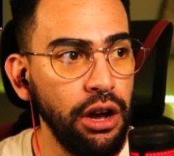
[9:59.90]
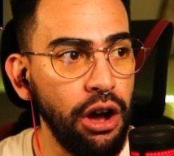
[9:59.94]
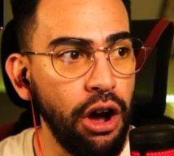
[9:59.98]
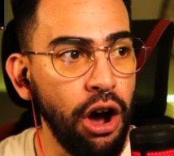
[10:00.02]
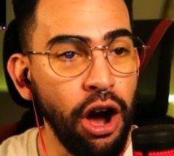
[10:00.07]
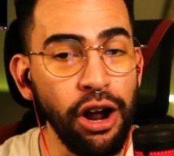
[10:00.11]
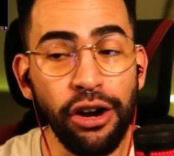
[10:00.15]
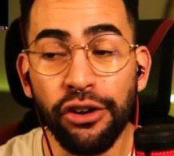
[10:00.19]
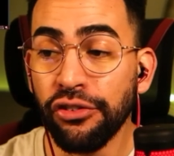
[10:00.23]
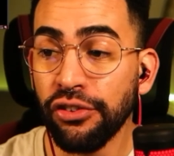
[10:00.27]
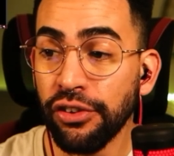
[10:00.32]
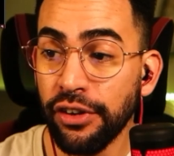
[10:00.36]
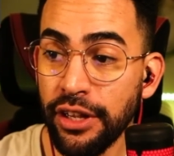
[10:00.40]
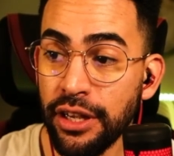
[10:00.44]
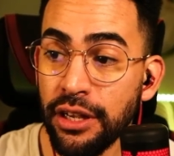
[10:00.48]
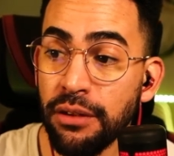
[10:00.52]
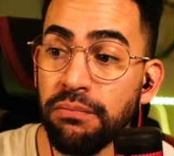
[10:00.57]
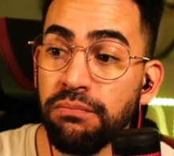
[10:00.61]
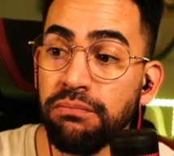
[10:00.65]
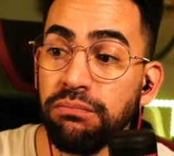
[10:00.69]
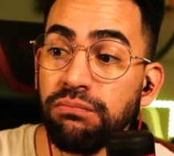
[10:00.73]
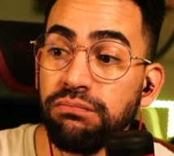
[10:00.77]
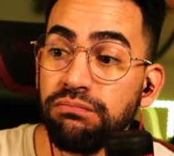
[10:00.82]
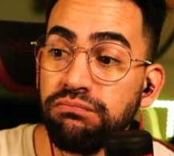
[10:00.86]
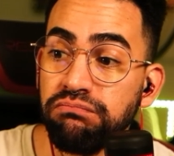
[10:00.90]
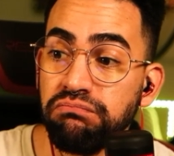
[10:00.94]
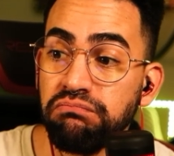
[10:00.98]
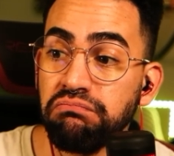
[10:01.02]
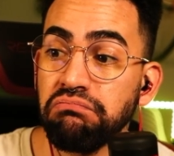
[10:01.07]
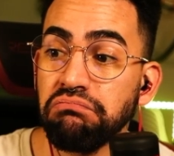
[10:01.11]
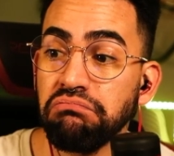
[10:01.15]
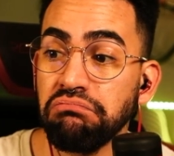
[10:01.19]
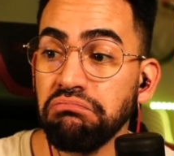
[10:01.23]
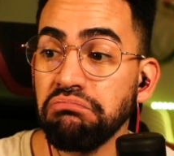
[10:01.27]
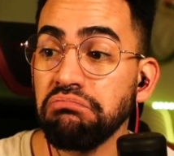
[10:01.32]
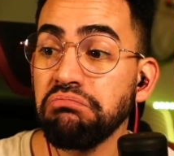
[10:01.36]
Honestly,
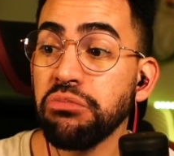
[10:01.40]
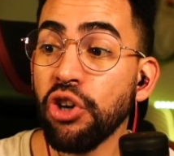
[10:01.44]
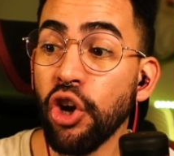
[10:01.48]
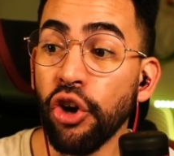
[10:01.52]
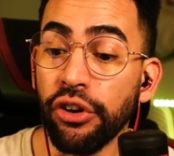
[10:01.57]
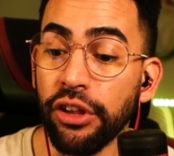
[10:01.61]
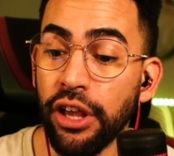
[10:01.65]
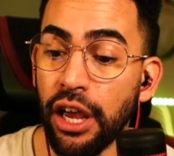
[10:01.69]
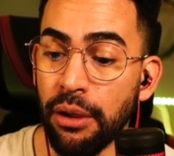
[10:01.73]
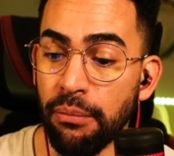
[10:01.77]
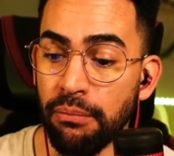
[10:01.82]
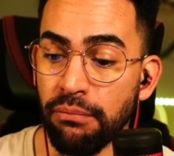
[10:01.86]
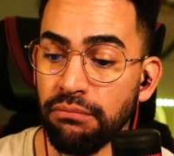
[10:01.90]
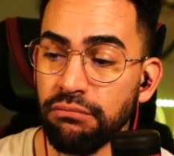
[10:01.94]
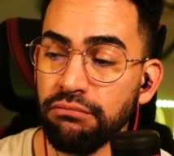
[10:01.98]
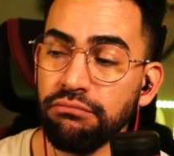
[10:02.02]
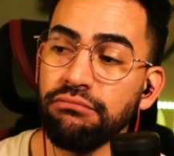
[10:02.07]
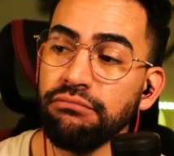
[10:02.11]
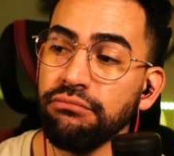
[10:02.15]
good game.